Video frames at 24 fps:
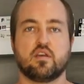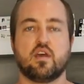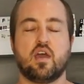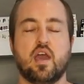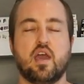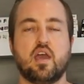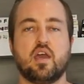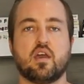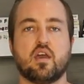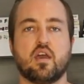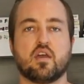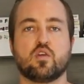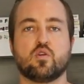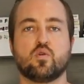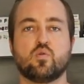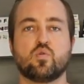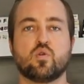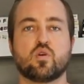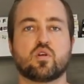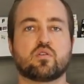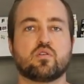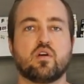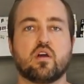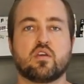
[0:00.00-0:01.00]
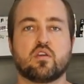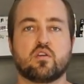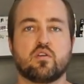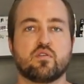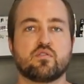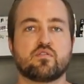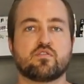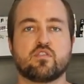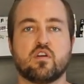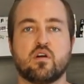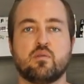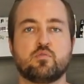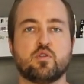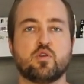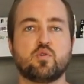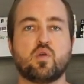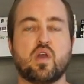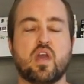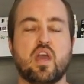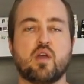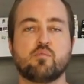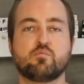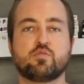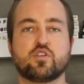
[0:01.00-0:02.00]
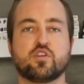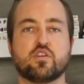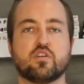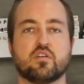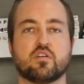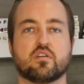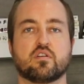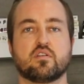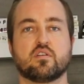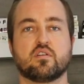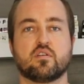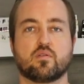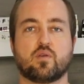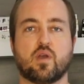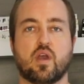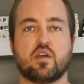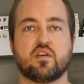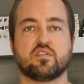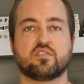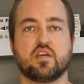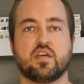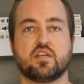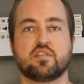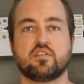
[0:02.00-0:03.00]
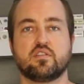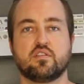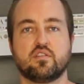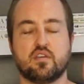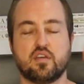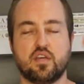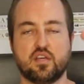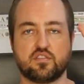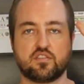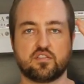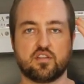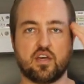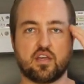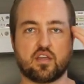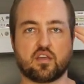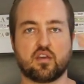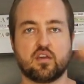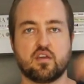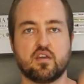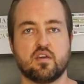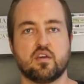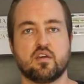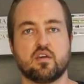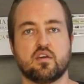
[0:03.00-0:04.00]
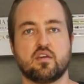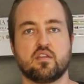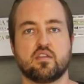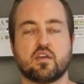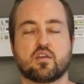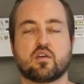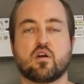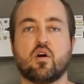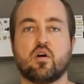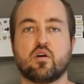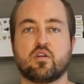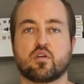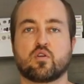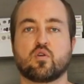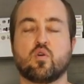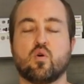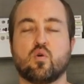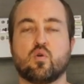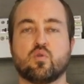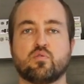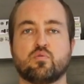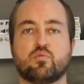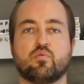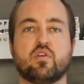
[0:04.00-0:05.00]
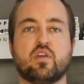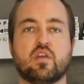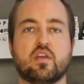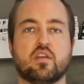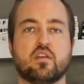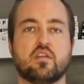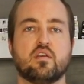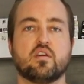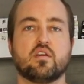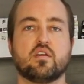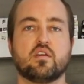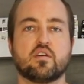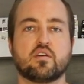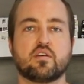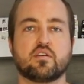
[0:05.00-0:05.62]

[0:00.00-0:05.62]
Hey, you look like you're from New Hampshire. Okay, it, it, it's like, they call it a cold read.